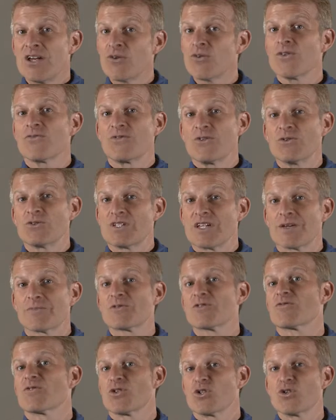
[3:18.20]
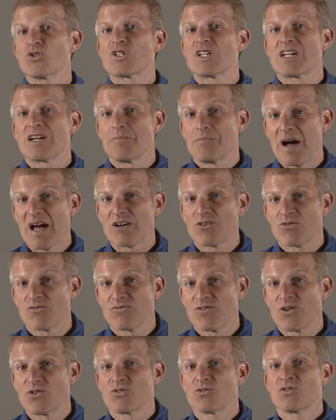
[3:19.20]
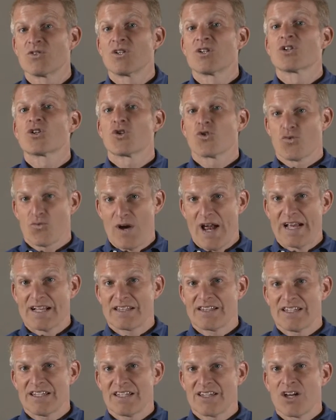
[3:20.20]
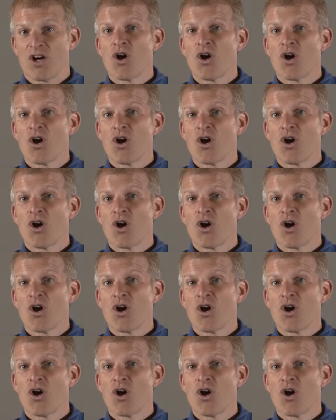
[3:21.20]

Here are a few tips for using a microphone correctly.